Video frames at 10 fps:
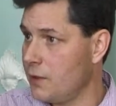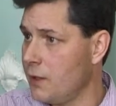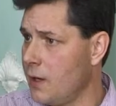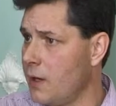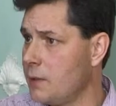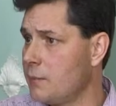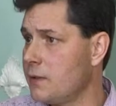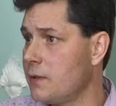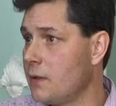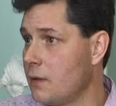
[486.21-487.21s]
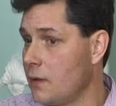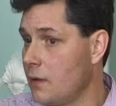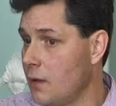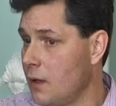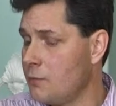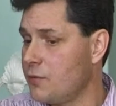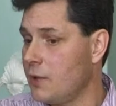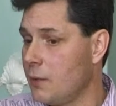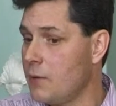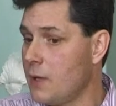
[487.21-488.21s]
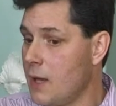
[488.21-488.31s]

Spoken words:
Haarlem and Amsterdam,